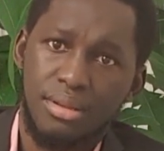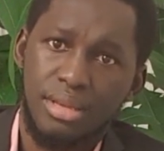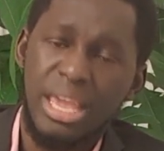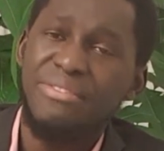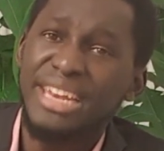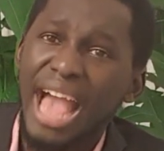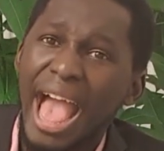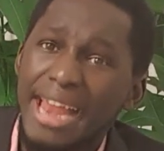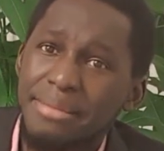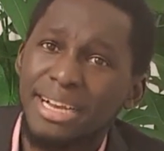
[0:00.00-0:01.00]
Even
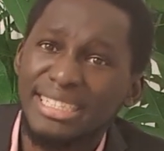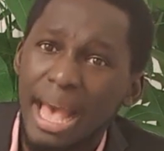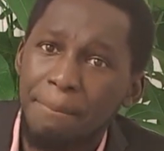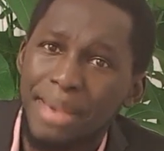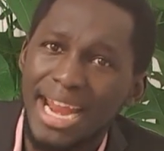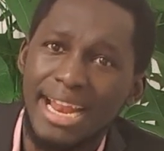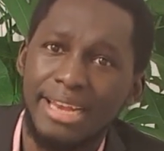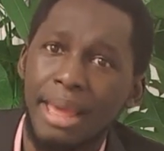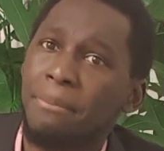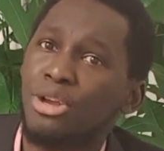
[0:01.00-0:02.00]
animals are better than
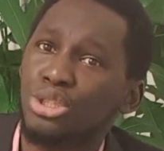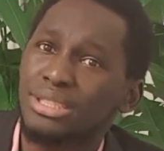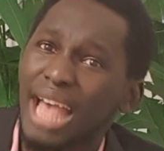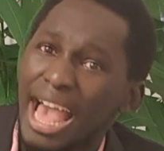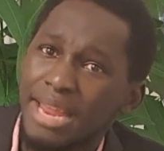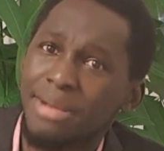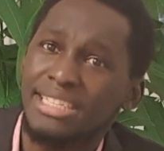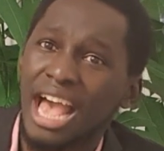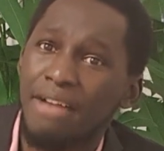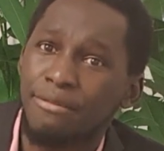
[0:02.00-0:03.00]
them because
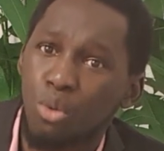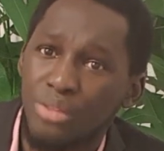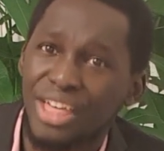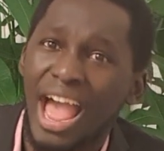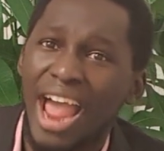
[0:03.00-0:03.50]
animals have water